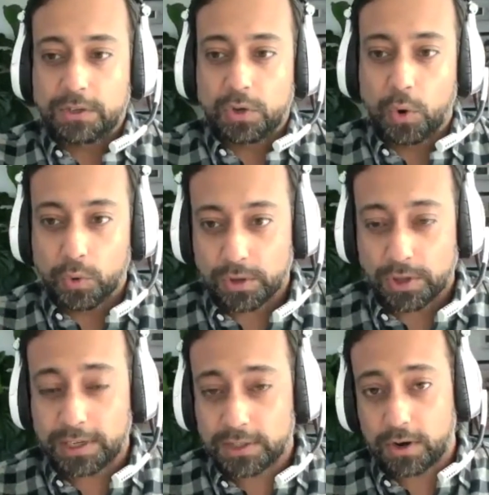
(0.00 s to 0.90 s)
be
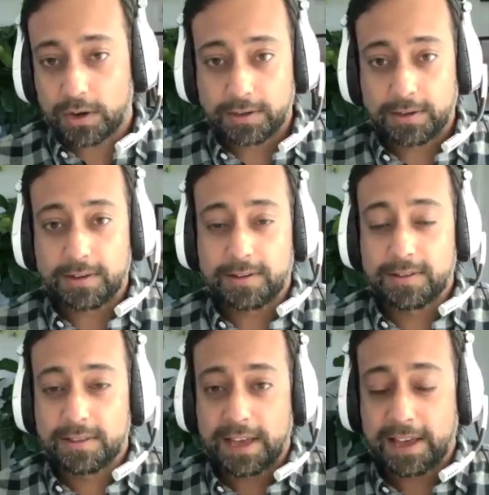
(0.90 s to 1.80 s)
totally
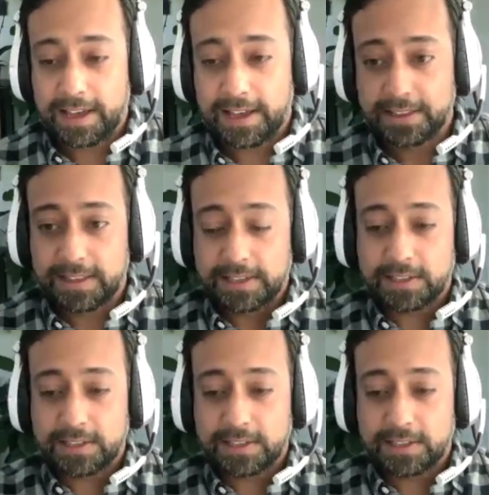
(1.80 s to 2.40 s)
certain that